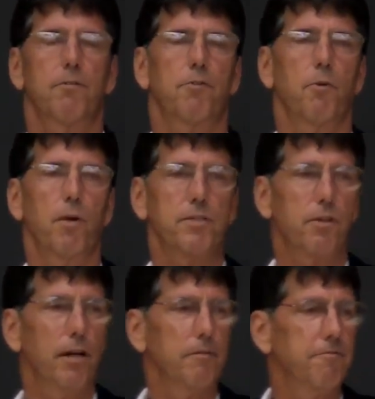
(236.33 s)
for what's
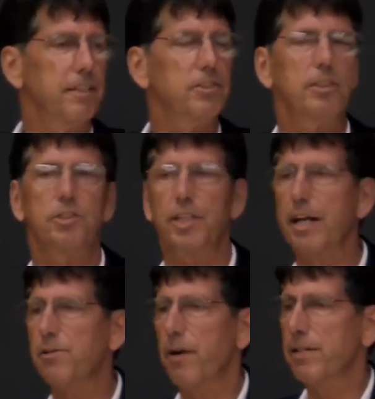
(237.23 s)
called a fixed
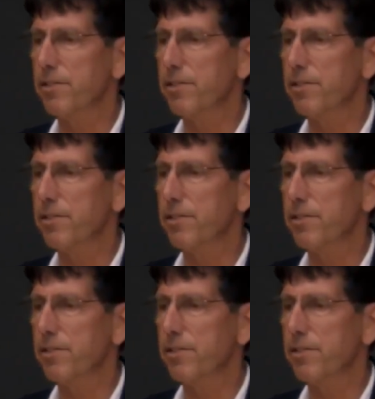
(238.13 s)
exchange rate